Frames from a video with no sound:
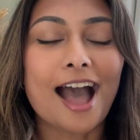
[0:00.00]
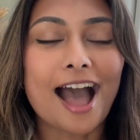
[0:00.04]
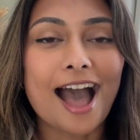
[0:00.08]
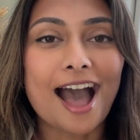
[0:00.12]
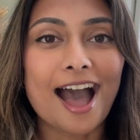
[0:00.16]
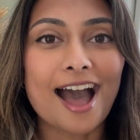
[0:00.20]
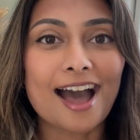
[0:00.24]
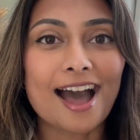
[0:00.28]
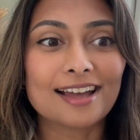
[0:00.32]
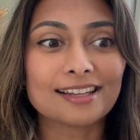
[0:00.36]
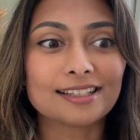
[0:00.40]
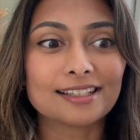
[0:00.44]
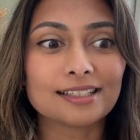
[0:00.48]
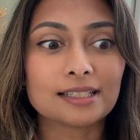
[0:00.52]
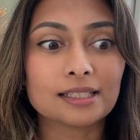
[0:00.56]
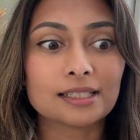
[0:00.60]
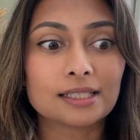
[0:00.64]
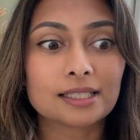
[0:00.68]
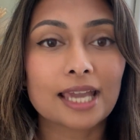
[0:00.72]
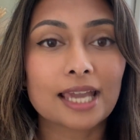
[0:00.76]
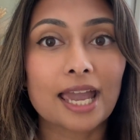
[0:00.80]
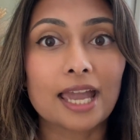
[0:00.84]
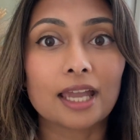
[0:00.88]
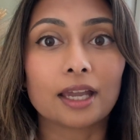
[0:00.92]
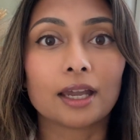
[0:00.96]

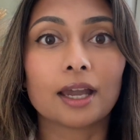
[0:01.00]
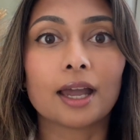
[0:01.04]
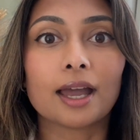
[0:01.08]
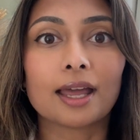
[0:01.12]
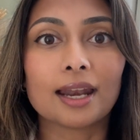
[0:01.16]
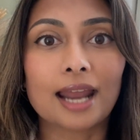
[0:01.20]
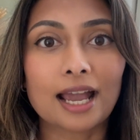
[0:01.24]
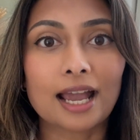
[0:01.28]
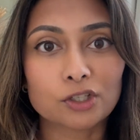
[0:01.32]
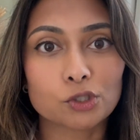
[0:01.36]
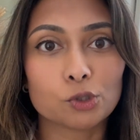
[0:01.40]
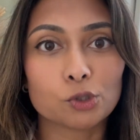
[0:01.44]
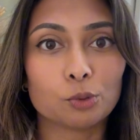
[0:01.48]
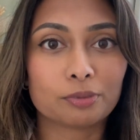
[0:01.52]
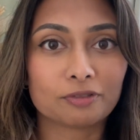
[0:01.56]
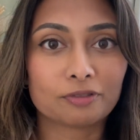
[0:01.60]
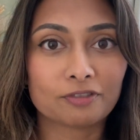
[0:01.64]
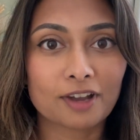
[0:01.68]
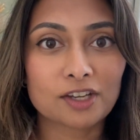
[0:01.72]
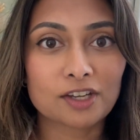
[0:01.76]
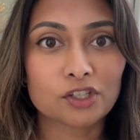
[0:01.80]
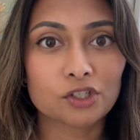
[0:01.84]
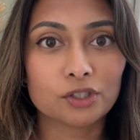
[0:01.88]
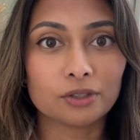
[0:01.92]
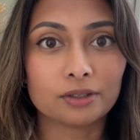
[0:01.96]
and getting an actual
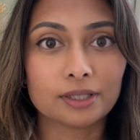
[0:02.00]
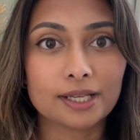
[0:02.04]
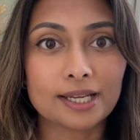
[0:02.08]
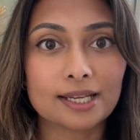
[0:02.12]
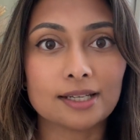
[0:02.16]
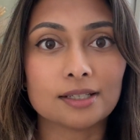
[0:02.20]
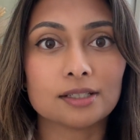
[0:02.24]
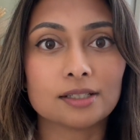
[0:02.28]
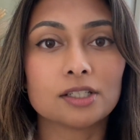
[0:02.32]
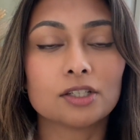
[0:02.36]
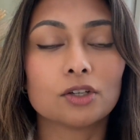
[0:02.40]
professional in